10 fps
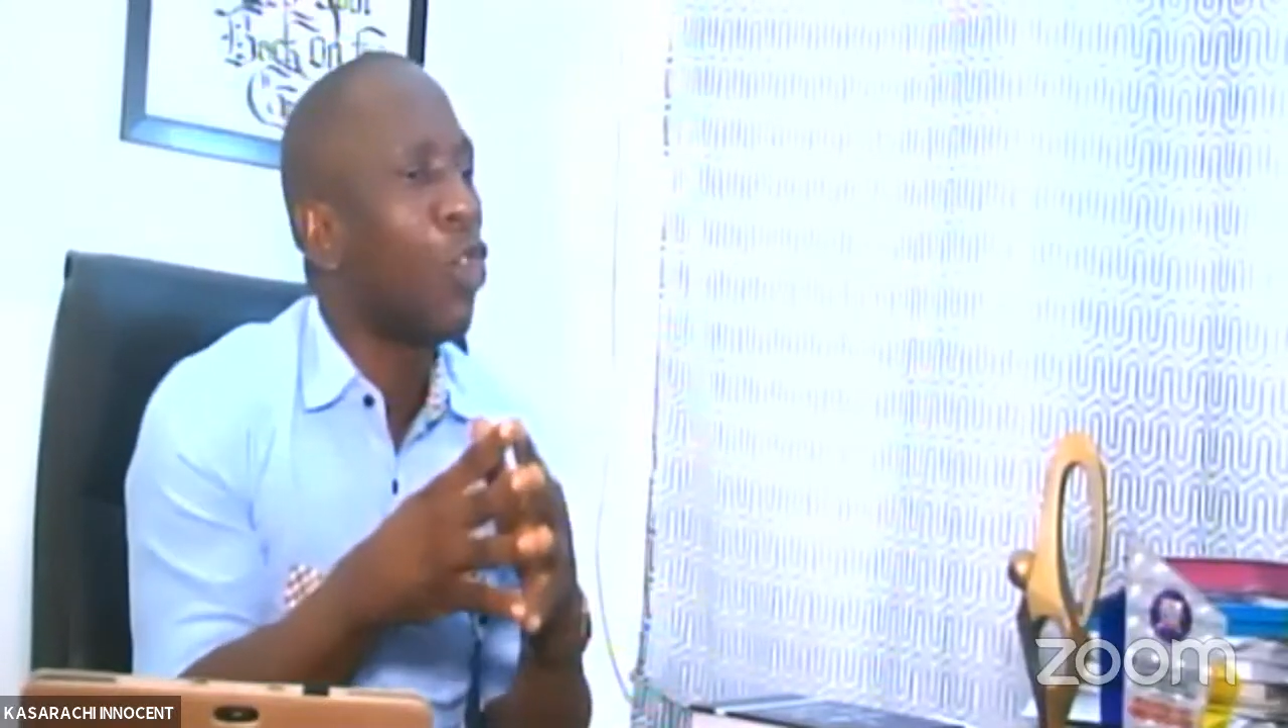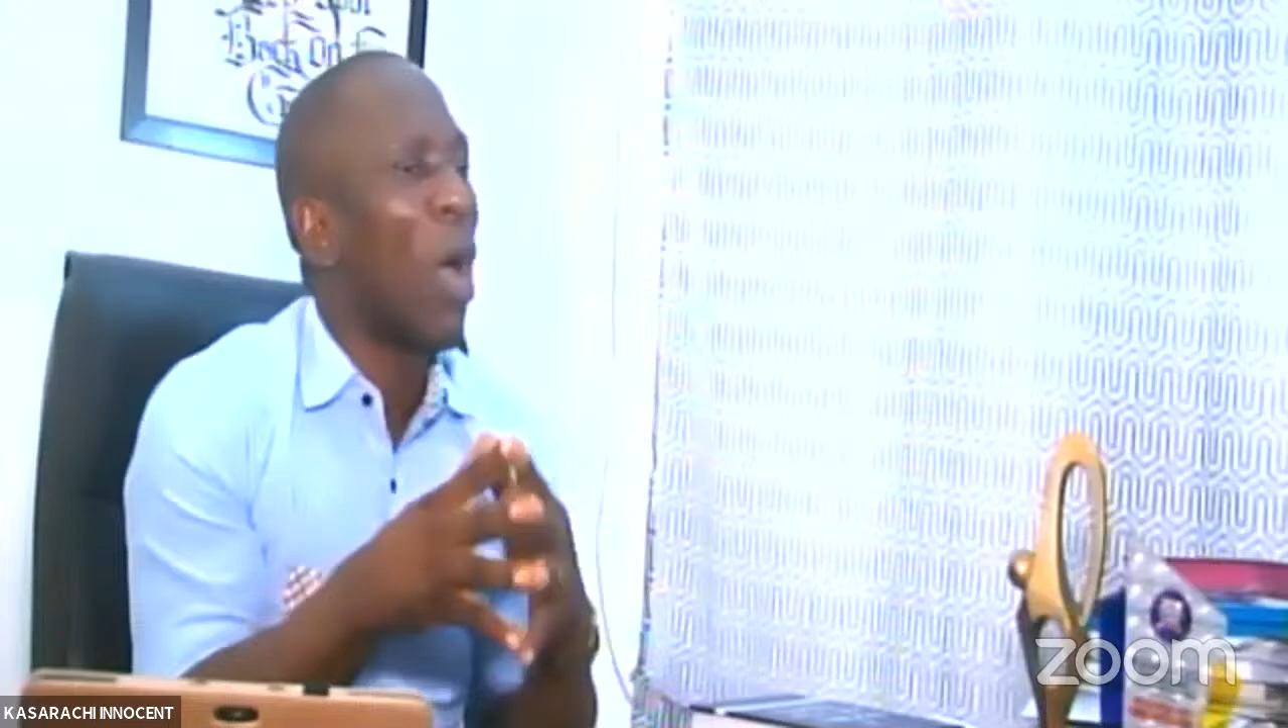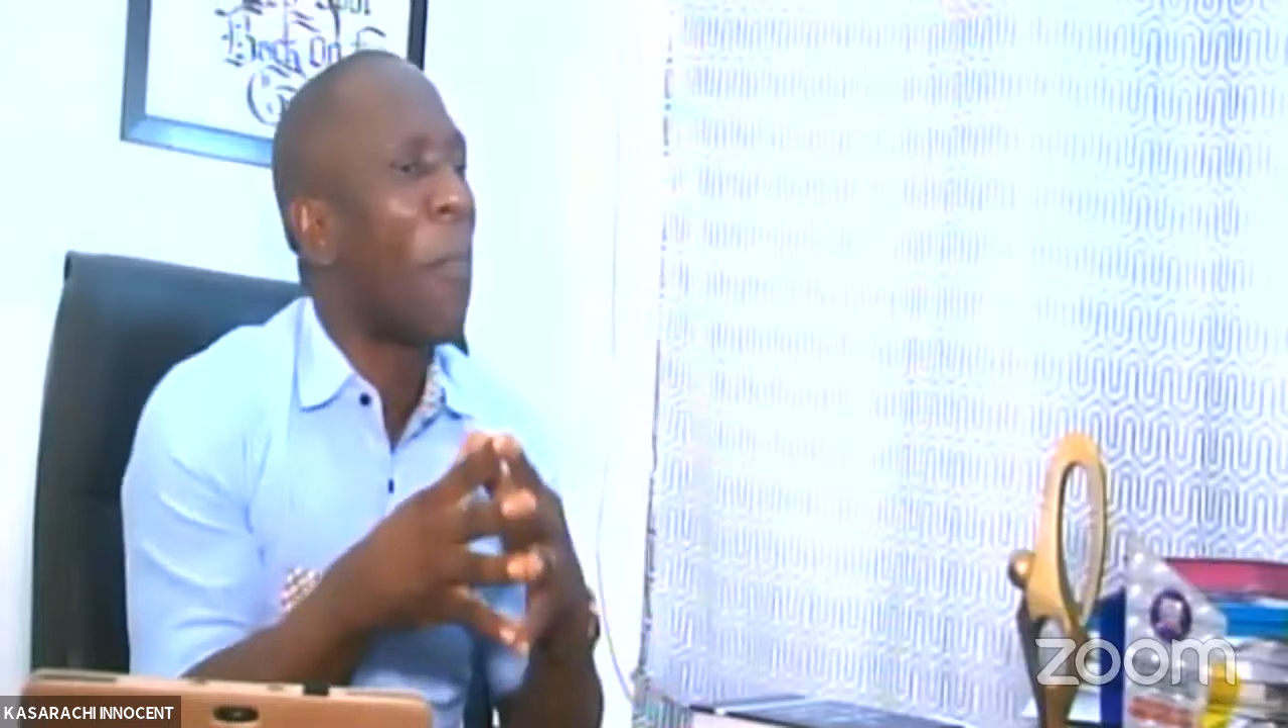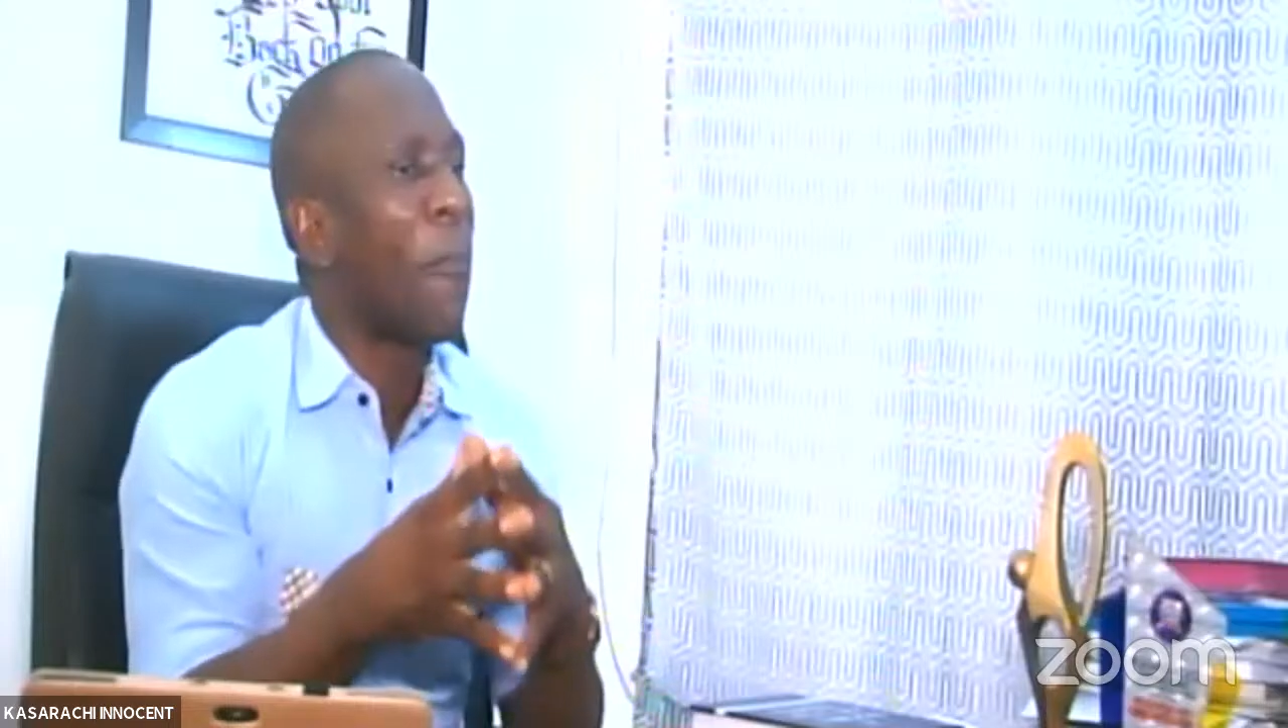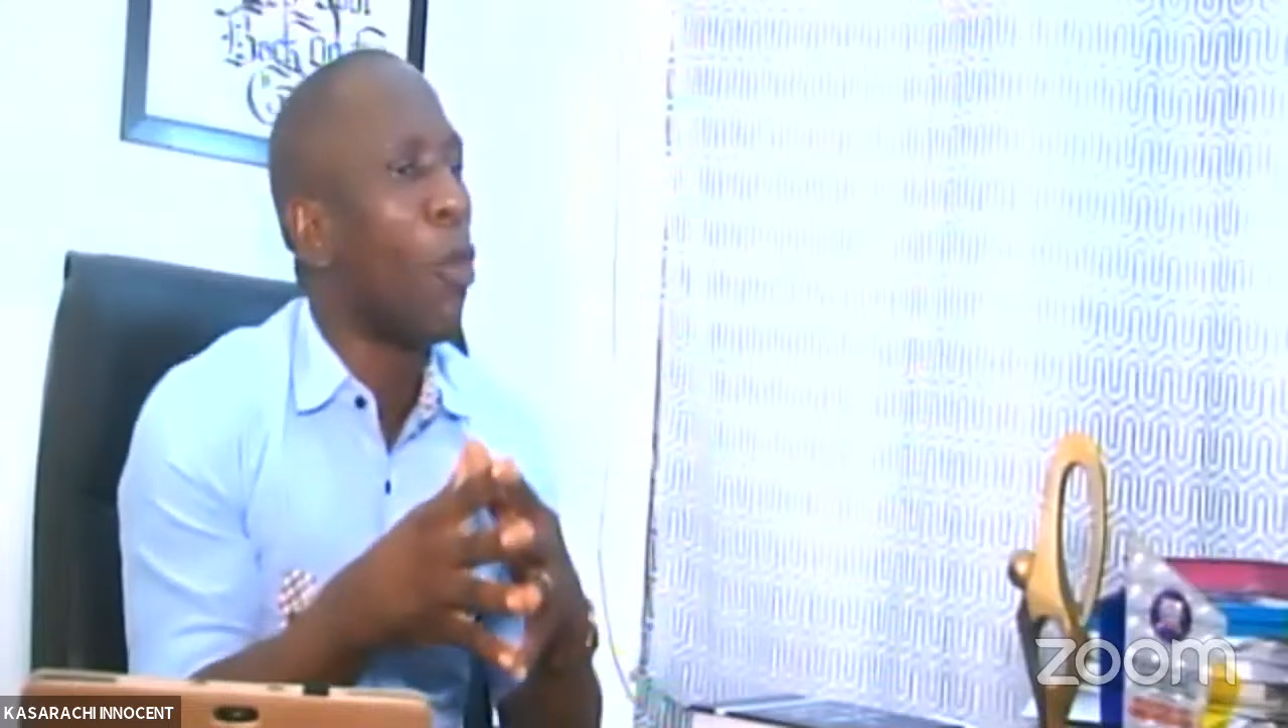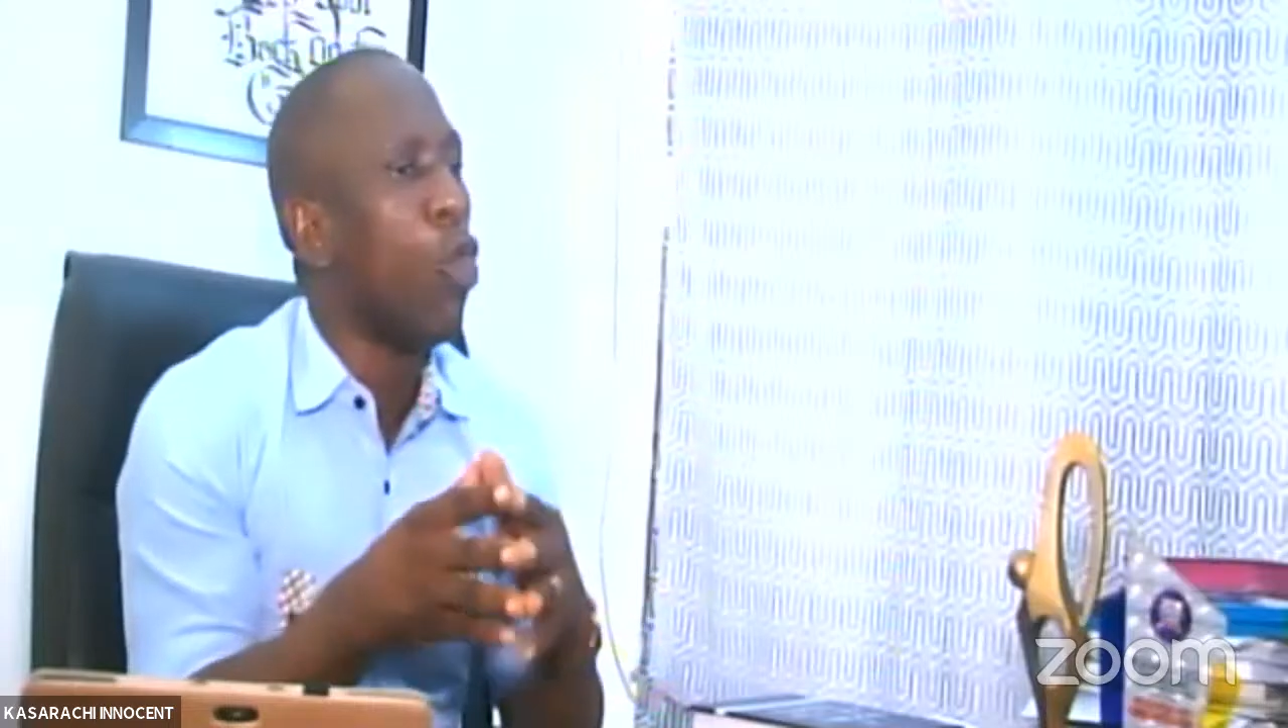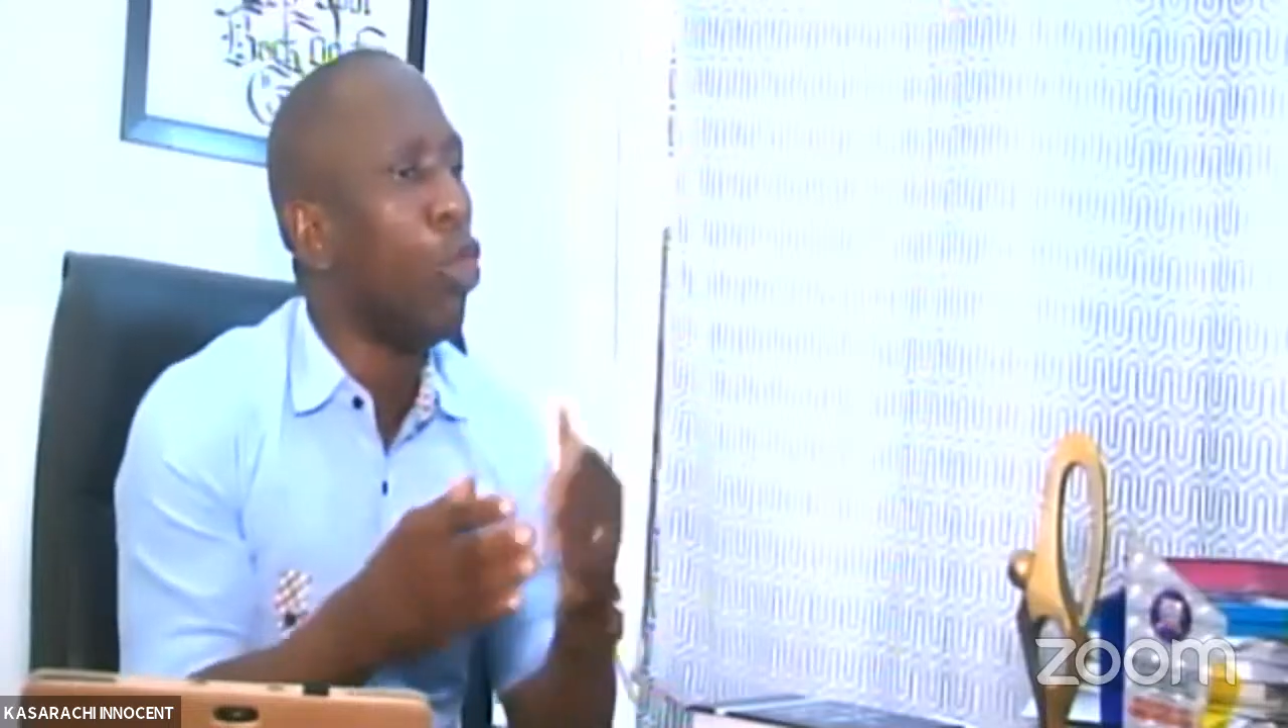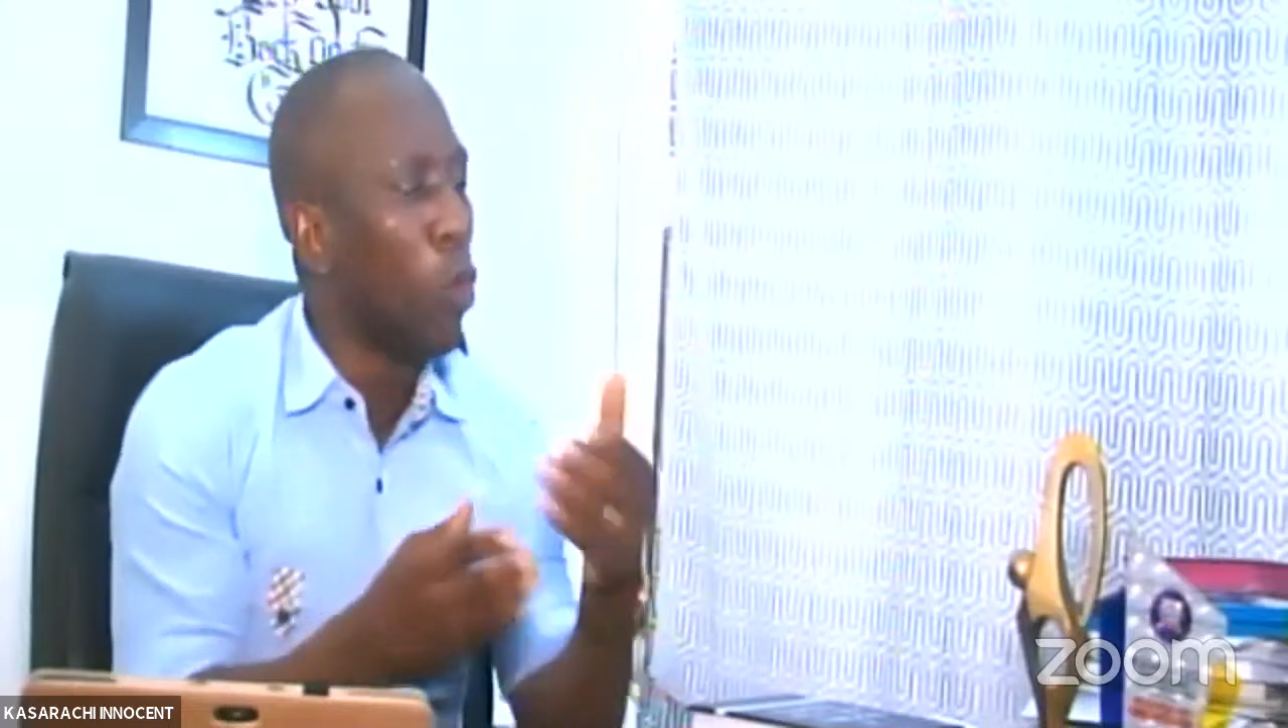you are people who